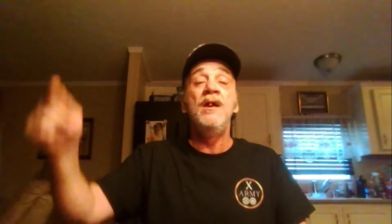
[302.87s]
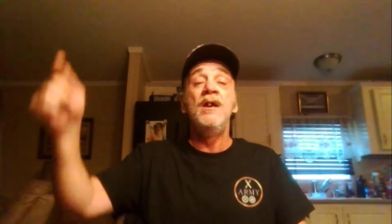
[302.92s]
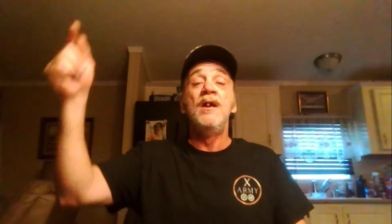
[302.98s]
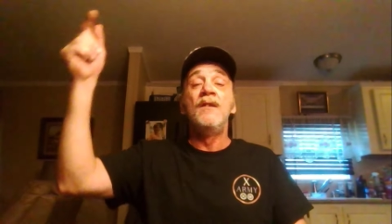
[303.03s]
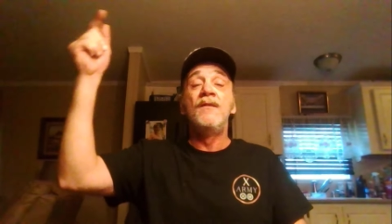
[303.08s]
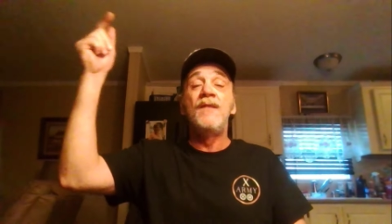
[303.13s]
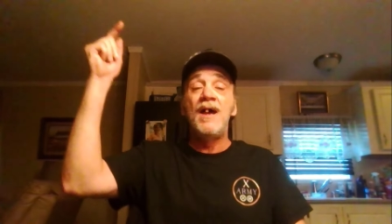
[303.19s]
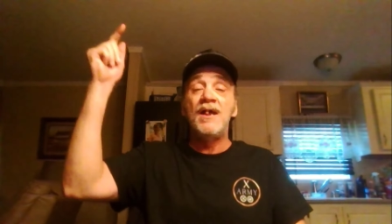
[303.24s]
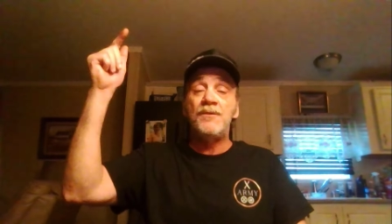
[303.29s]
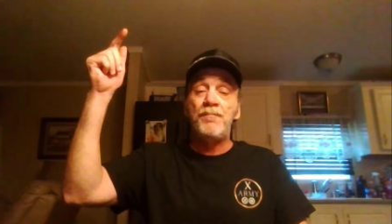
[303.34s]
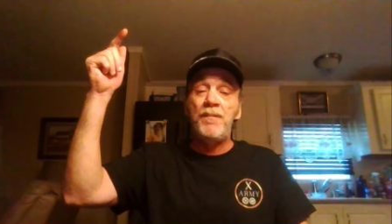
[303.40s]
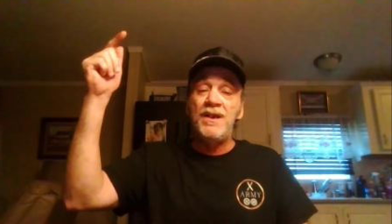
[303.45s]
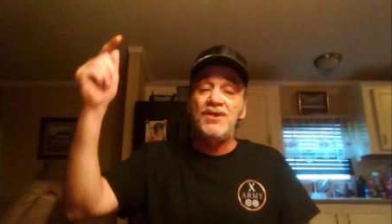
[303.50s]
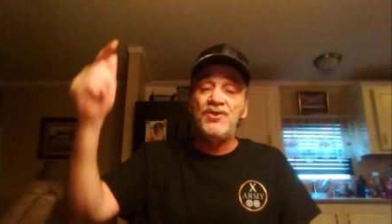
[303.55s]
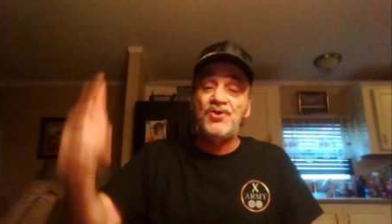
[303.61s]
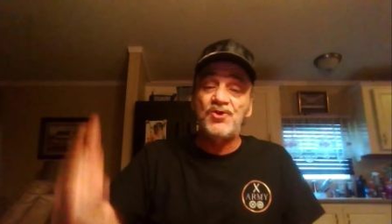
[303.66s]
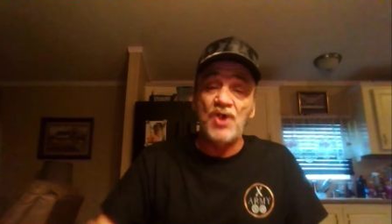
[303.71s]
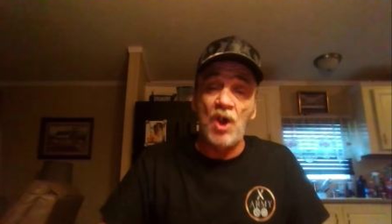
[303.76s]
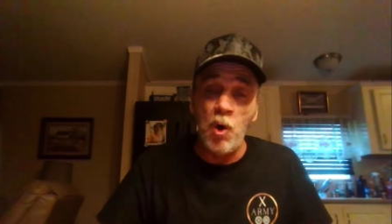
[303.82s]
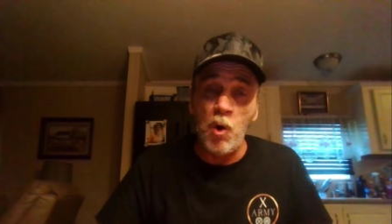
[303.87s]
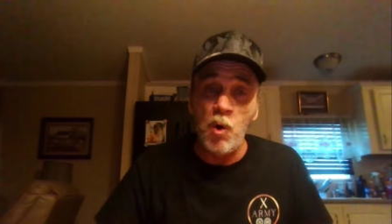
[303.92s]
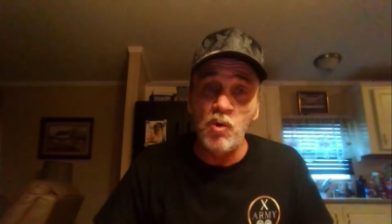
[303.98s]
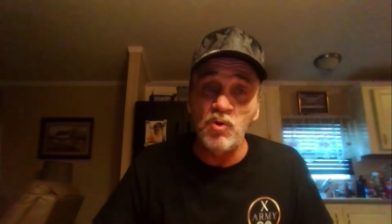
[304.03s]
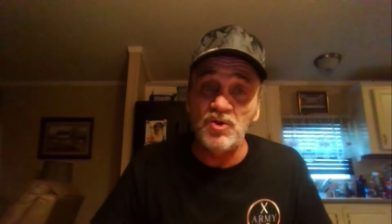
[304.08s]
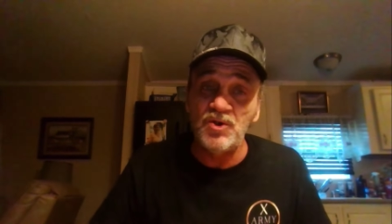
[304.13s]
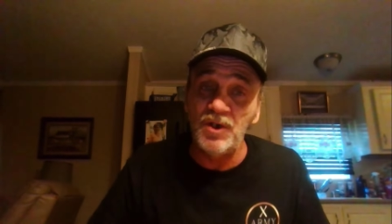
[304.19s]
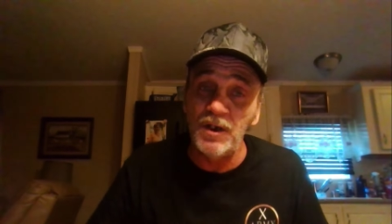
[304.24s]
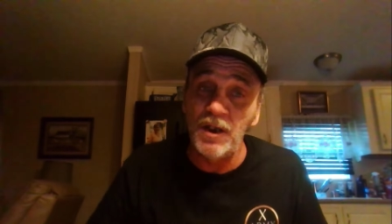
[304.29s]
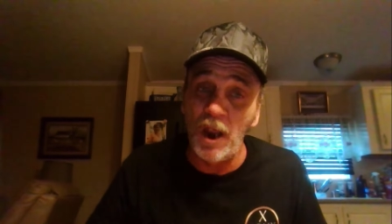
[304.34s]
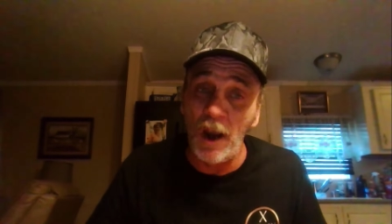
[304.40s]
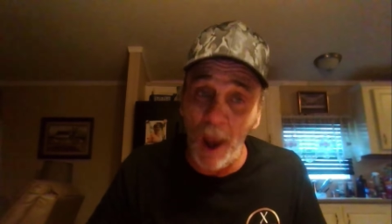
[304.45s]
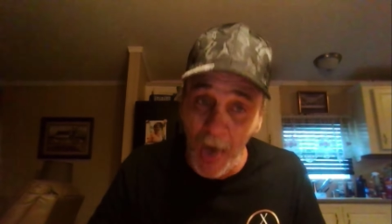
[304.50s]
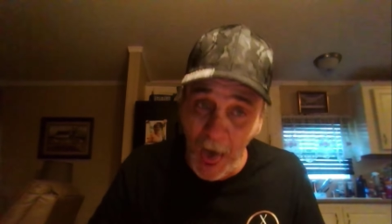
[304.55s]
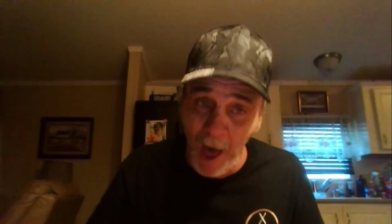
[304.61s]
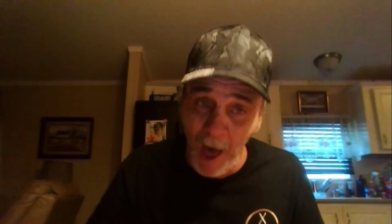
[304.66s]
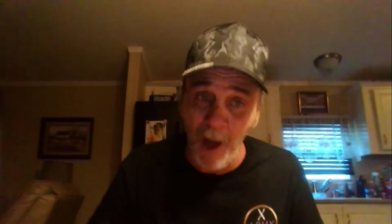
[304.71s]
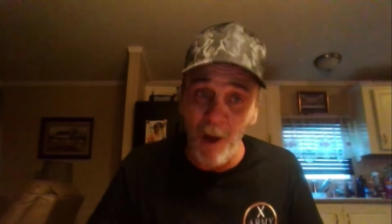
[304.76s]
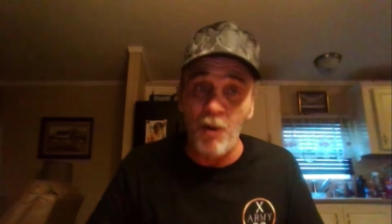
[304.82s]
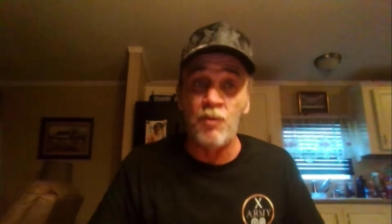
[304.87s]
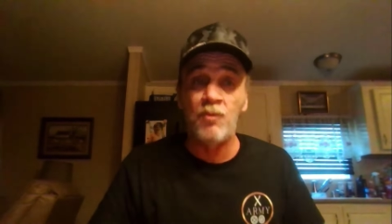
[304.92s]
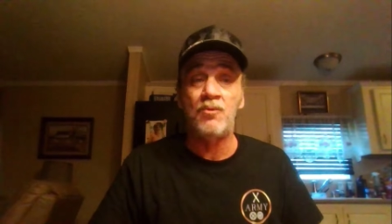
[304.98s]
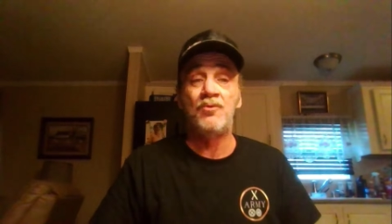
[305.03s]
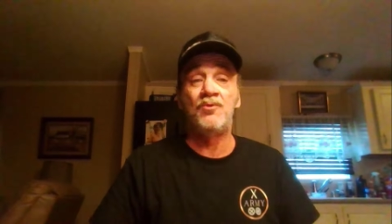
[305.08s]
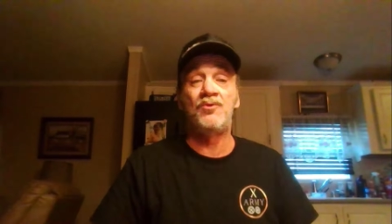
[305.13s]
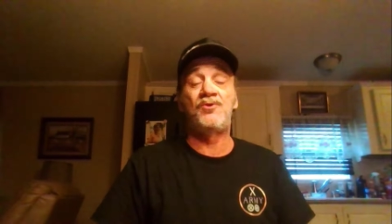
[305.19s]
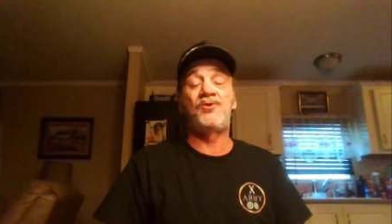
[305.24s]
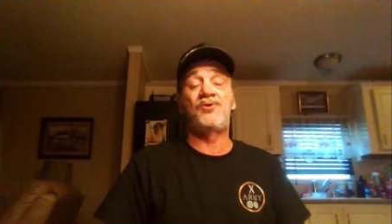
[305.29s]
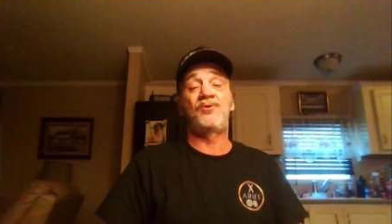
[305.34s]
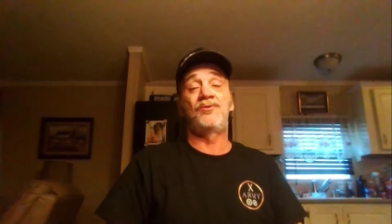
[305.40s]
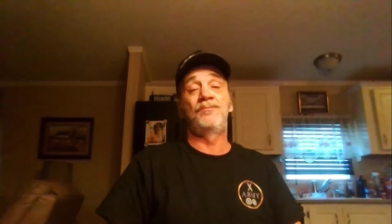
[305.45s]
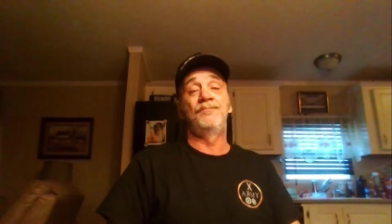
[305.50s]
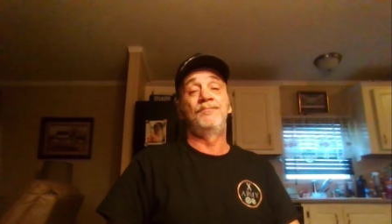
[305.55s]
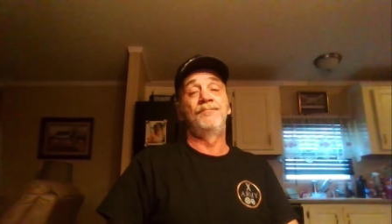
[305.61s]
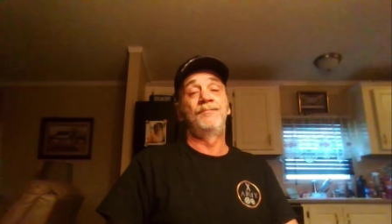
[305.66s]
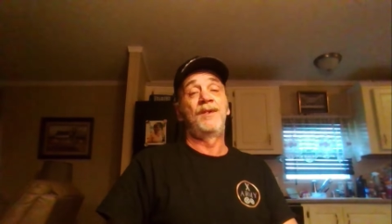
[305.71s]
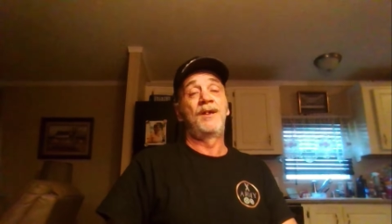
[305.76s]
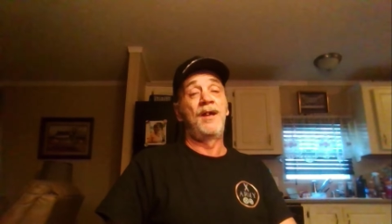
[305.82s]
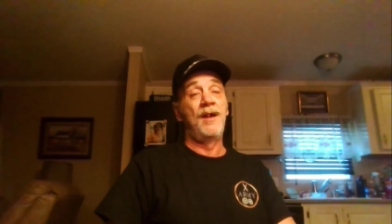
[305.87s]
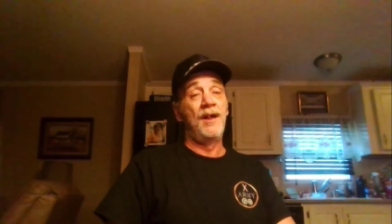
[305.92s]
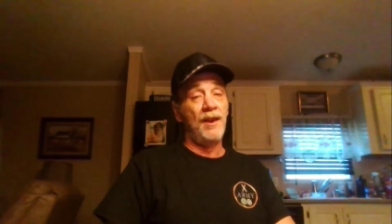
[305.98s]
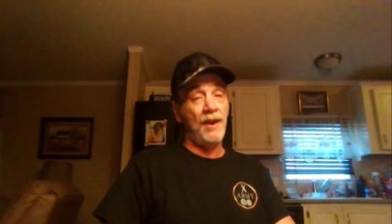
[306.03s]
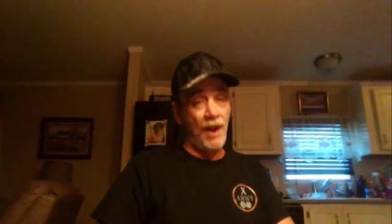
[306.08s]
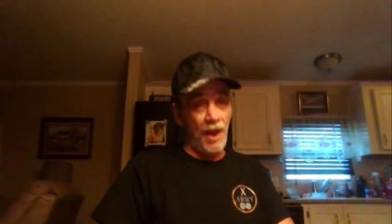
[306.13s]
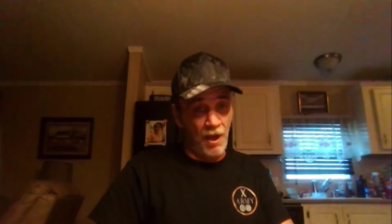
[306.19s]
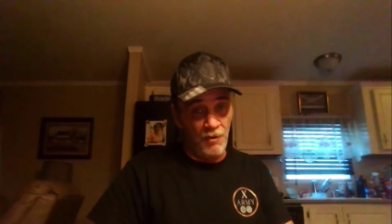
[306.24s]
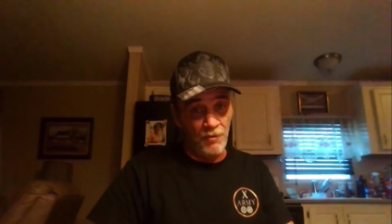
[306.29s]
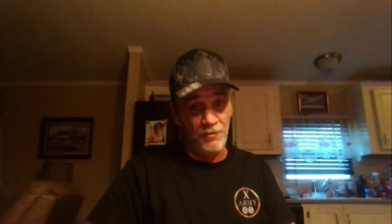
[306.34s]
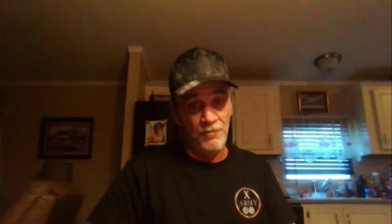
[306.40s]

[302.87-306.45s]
that's been sold to the longs. Hello.